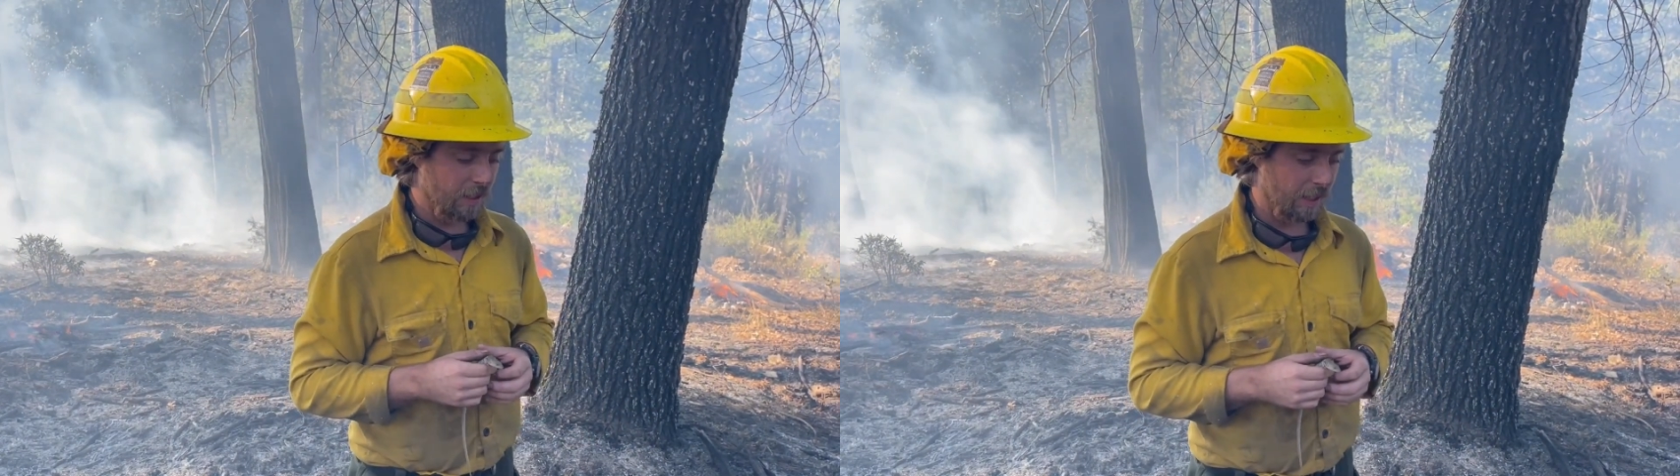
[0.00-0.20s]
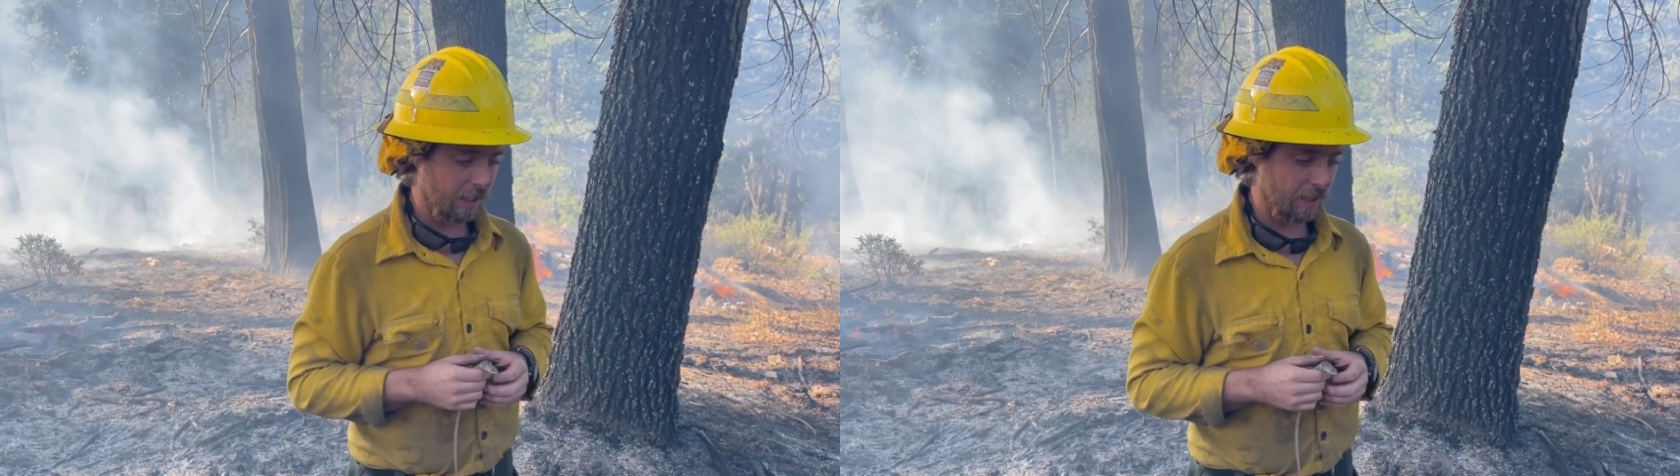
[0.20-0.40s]

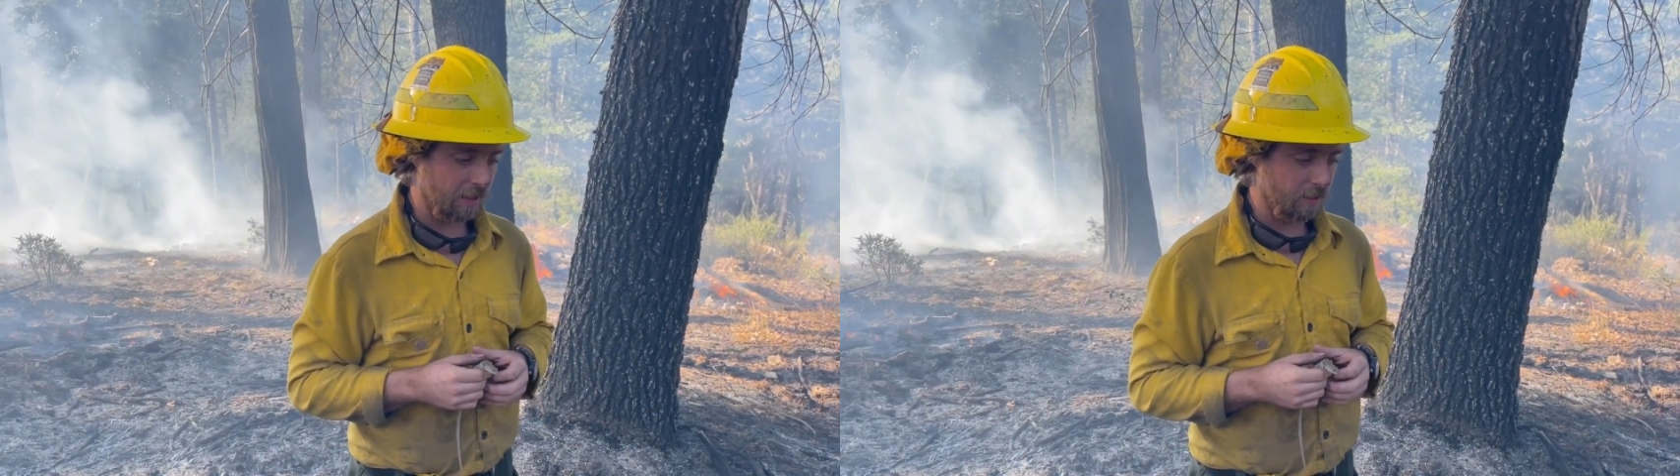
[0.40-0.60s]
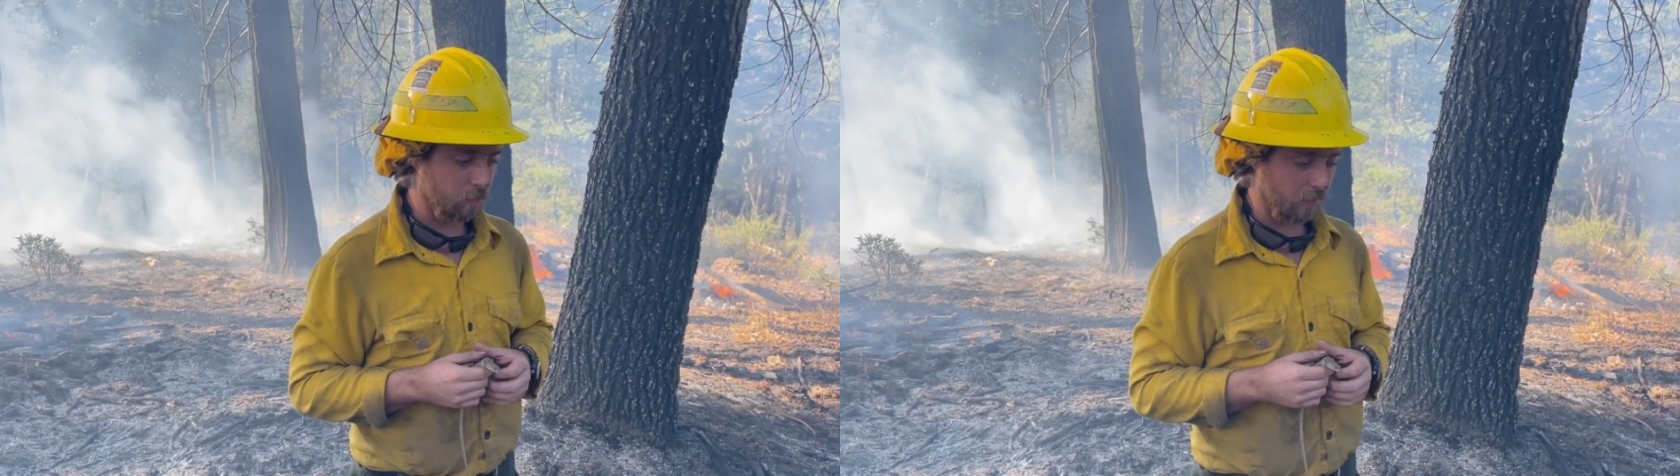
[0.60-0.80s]

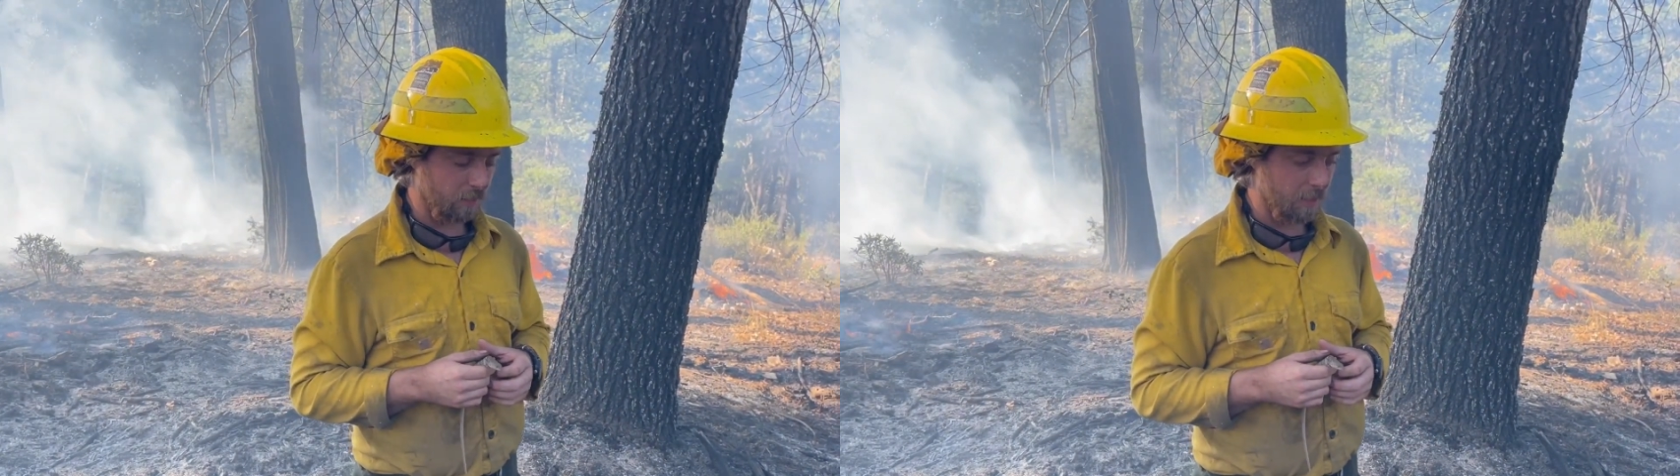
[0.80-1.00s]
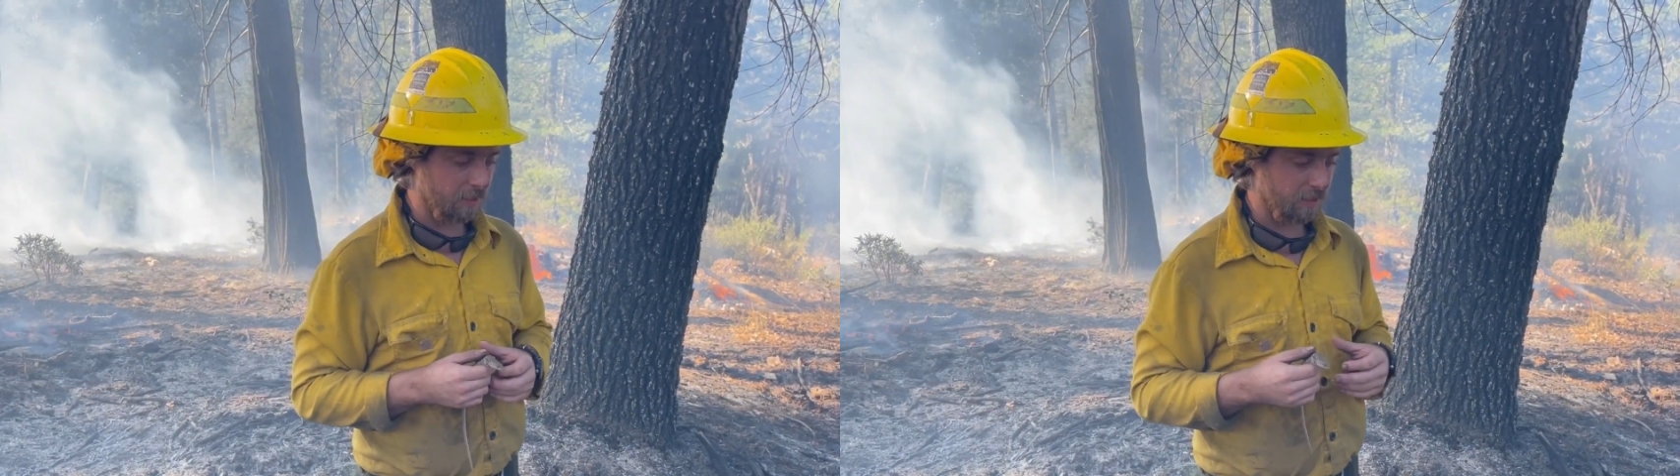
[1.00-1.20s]
And one
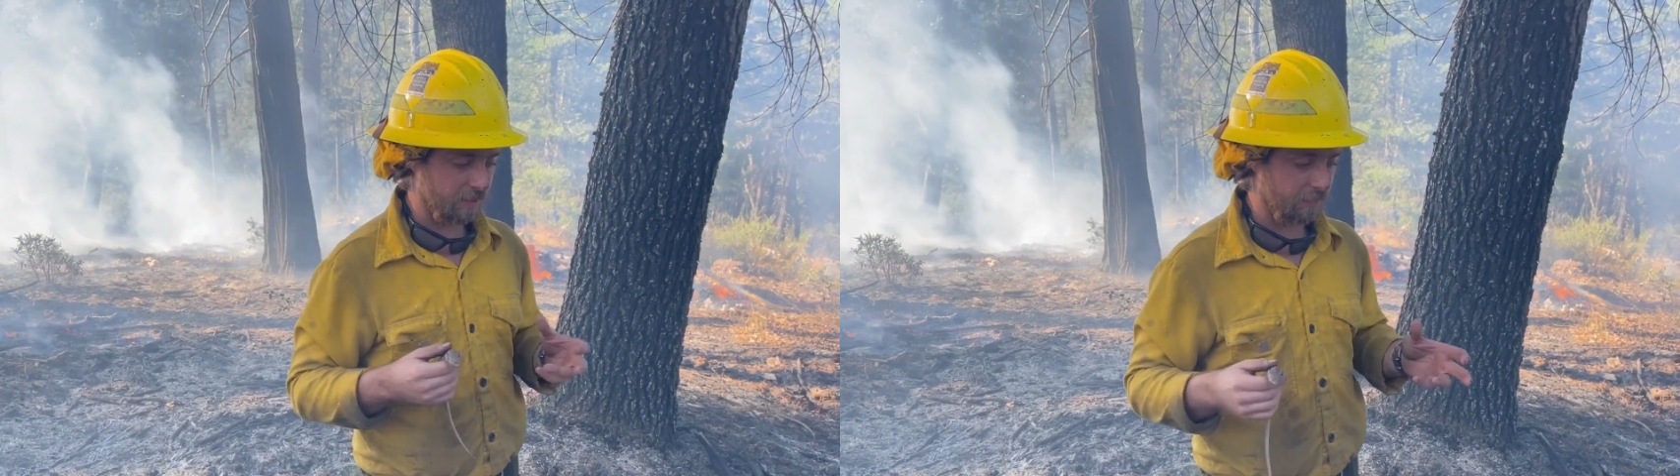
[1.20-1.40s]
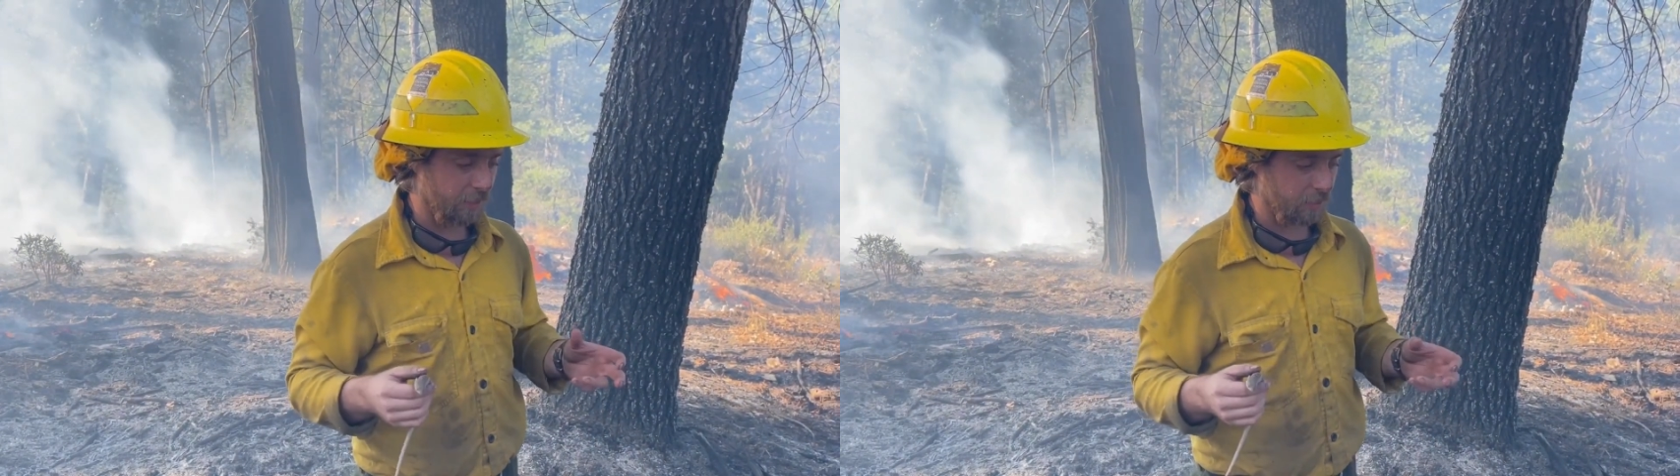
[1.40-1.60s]
of the big
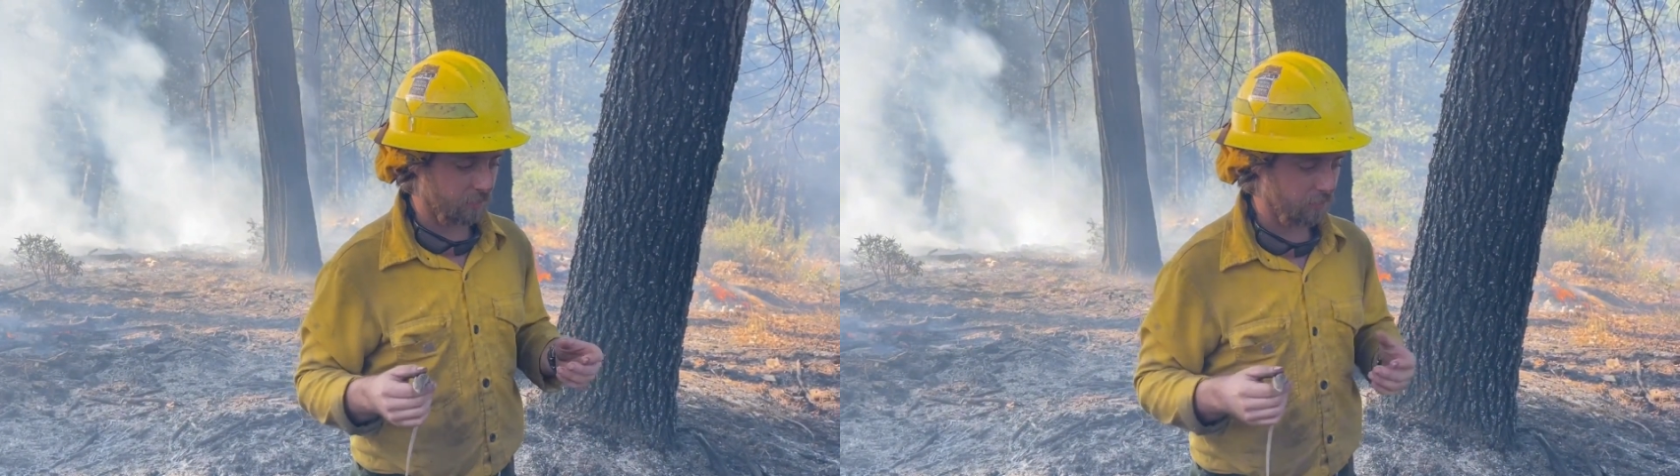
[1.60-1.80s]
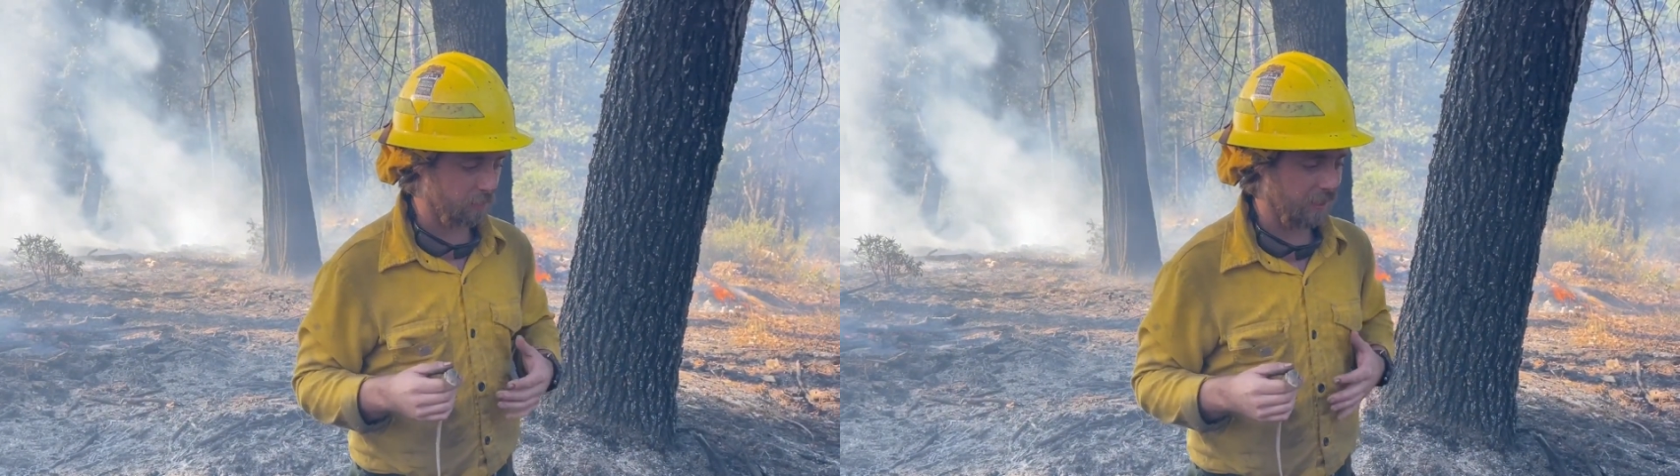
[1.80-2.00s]
things I've
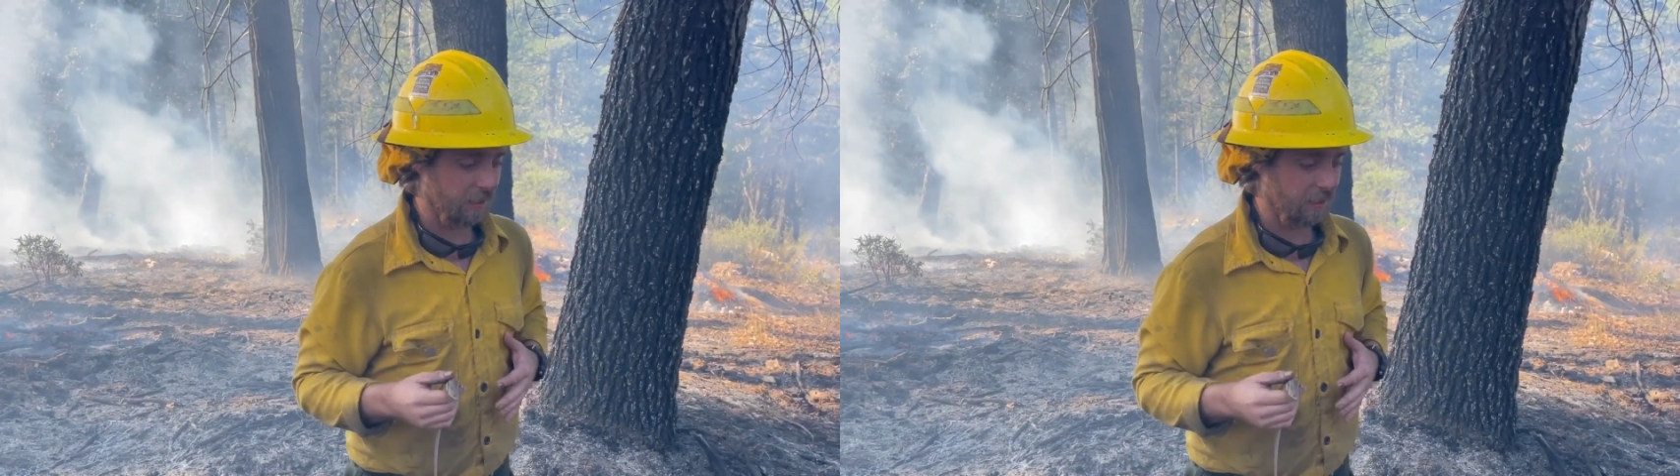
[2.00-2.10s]
noticed from